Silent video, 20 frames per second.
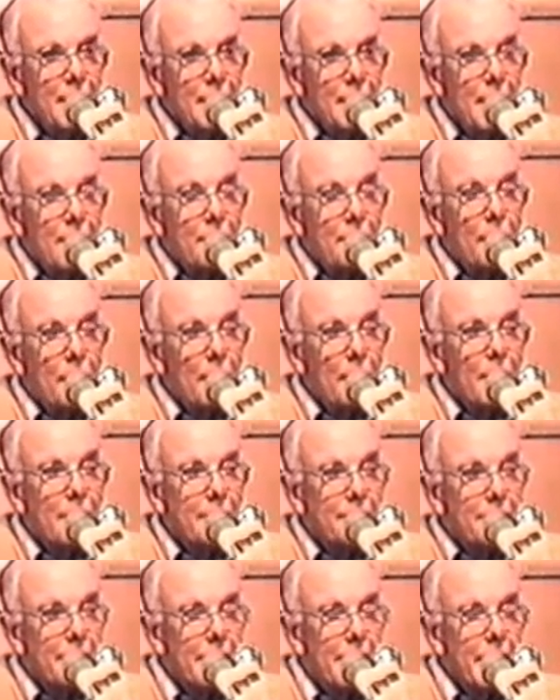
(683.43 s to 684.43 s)
And
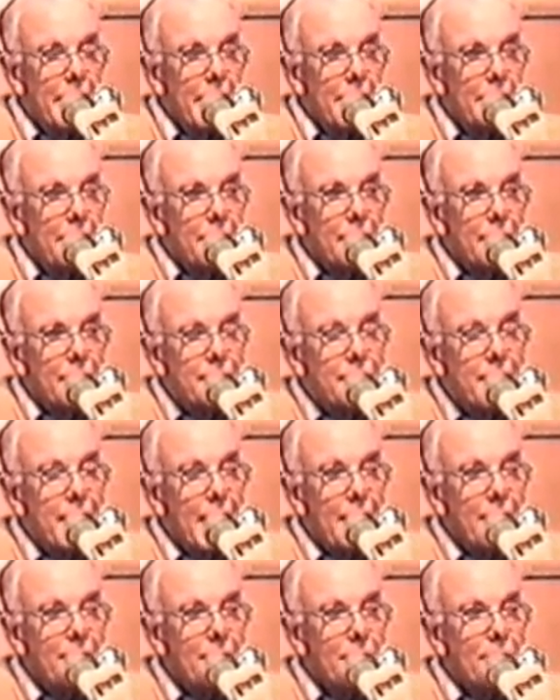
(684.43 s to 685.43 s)
moreover, they had got
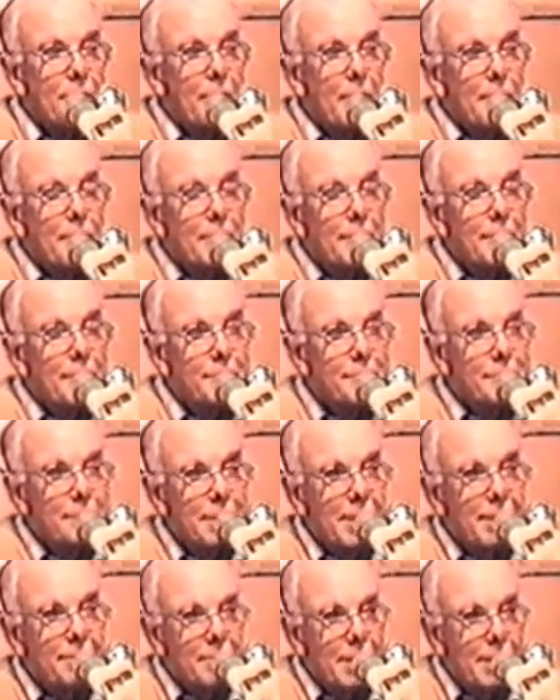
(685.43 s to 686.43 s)
stacks of permits
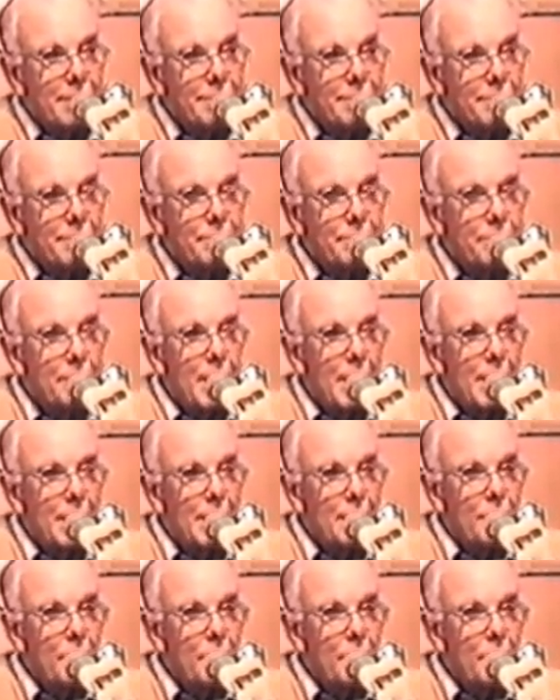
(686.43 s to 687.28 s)
left over from Riley,